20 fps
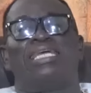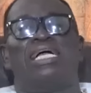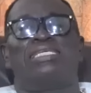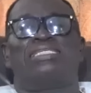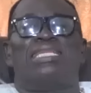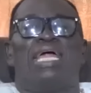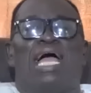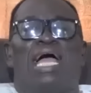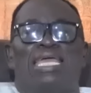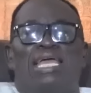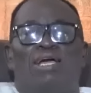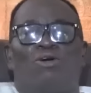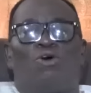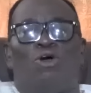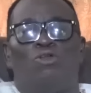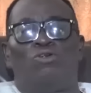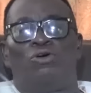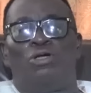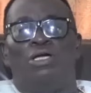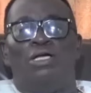church in our
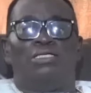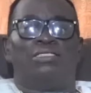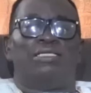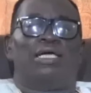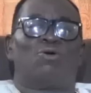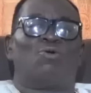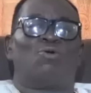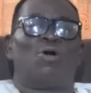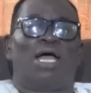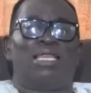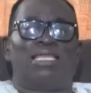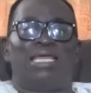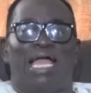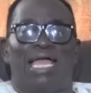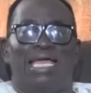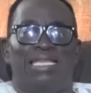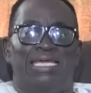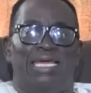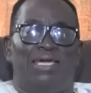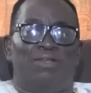corner, your corner
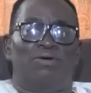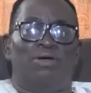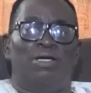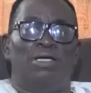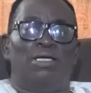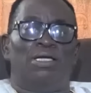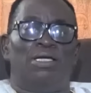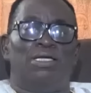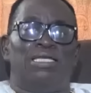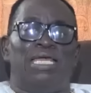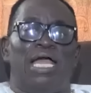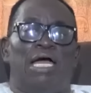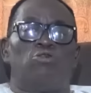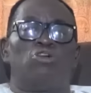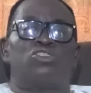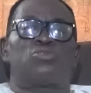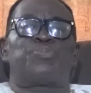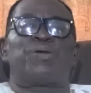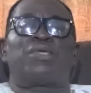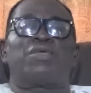ahead them, they are
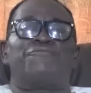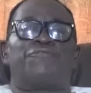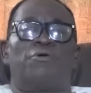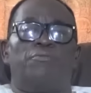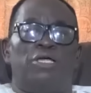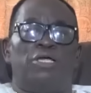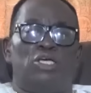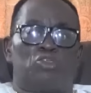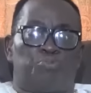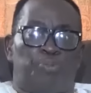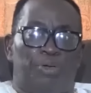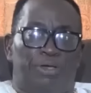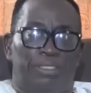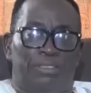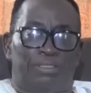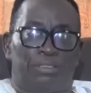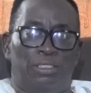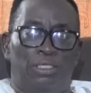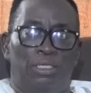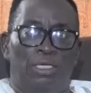not speaking from their
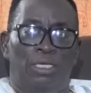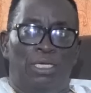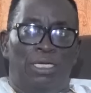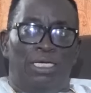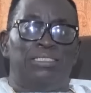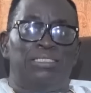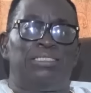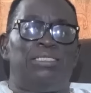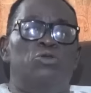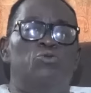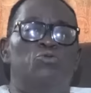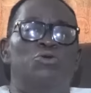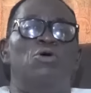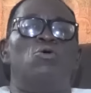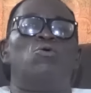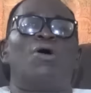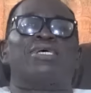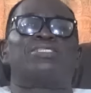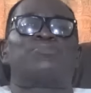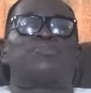spirit. And then we
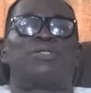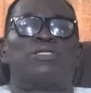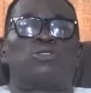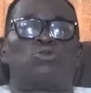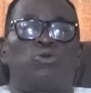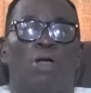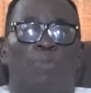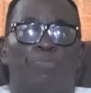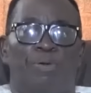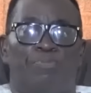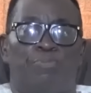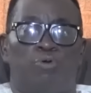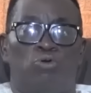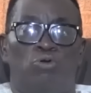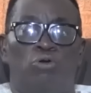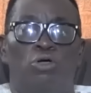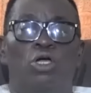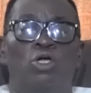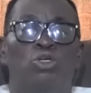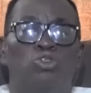who are spiritual
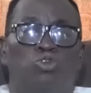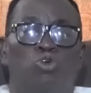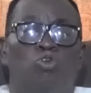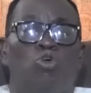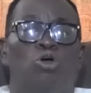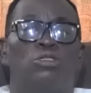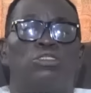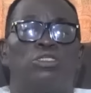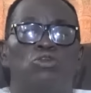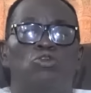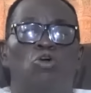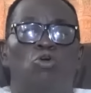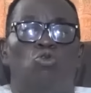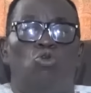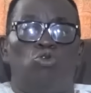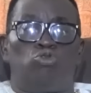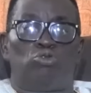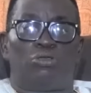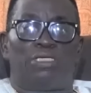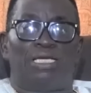people should continue to
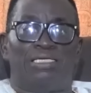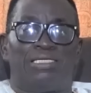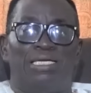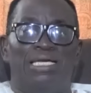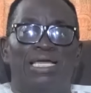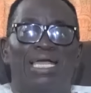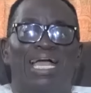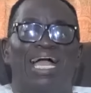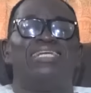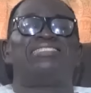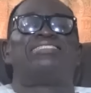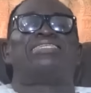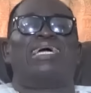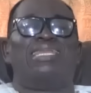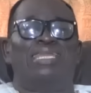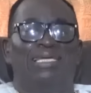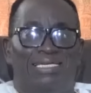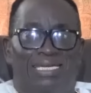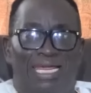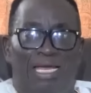go to church and
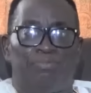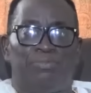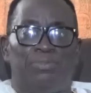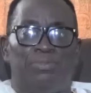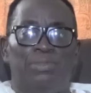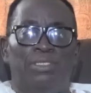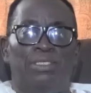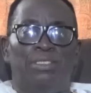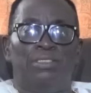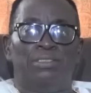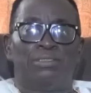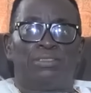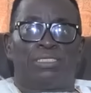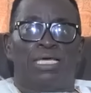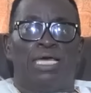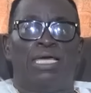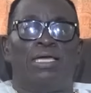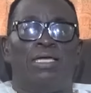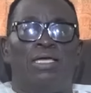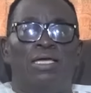challenge them.
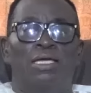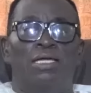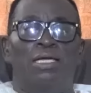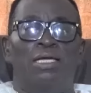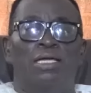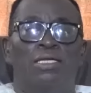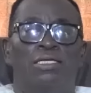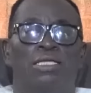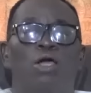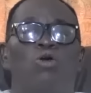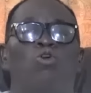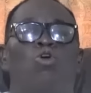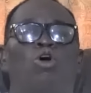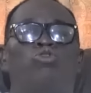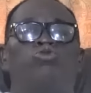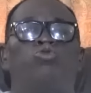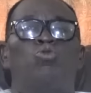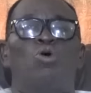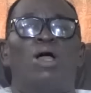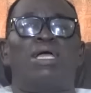Say they
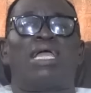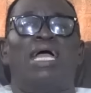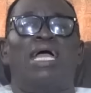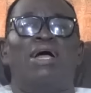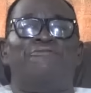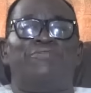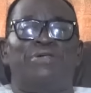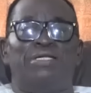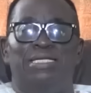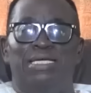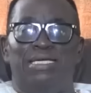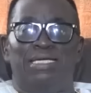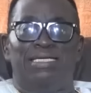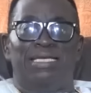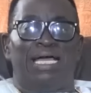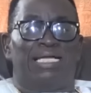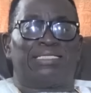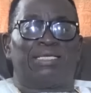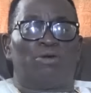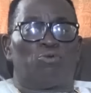go to work every day,
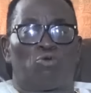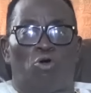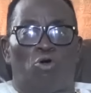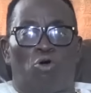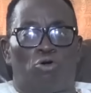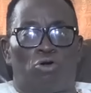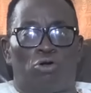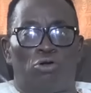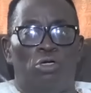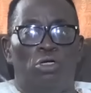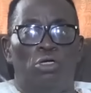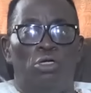nothing wrong.